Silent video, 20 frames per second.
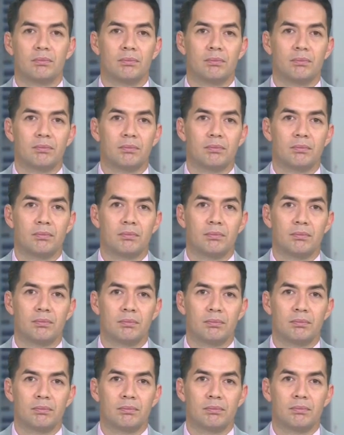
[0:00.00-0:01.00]

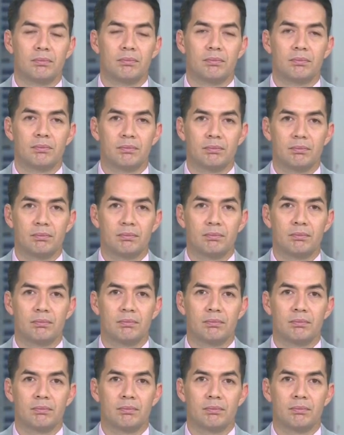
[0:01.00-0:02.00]

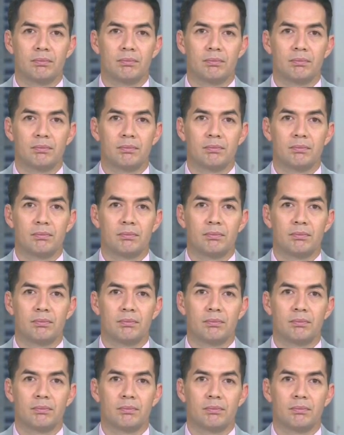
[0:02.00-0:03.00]

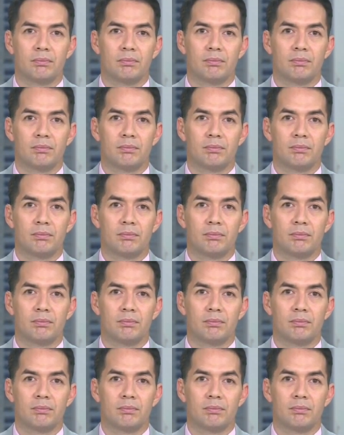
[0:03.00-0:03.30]
The person shown says nothing.